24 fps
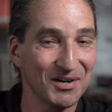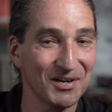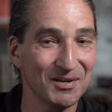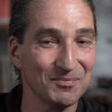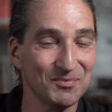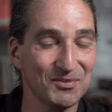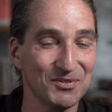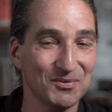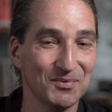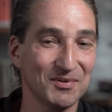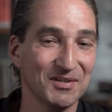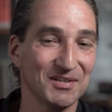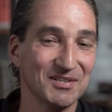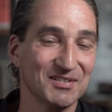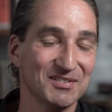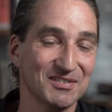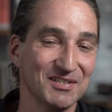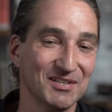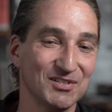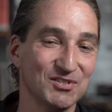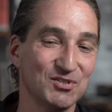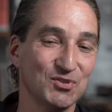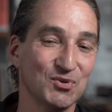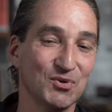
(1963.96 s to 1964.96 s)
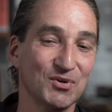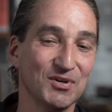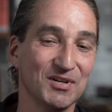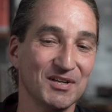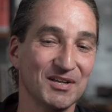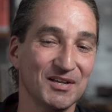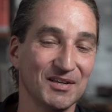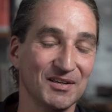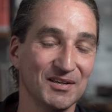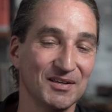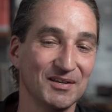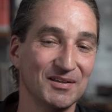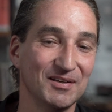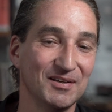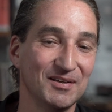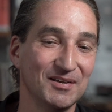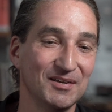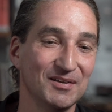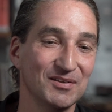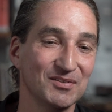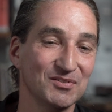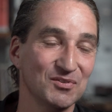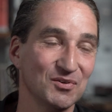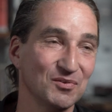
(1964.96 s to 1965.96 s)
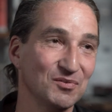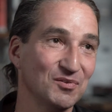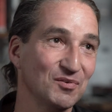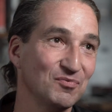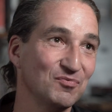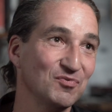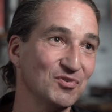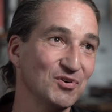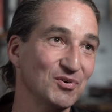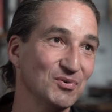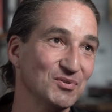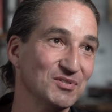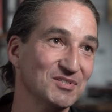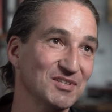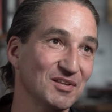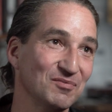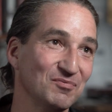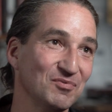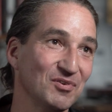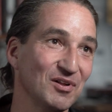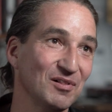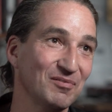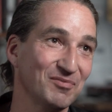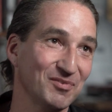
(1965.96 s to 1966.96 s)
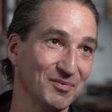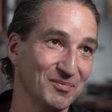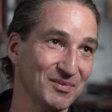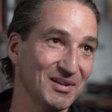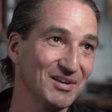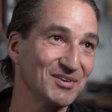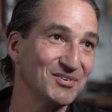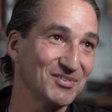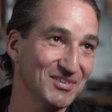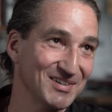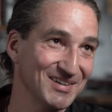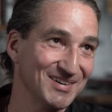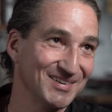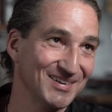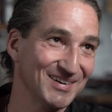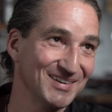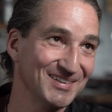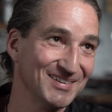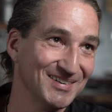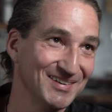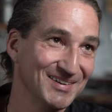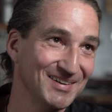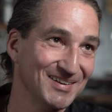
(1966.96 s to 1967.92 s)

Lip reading: What I'm doing is enjoying sort of the fruits that fall from that tree, right?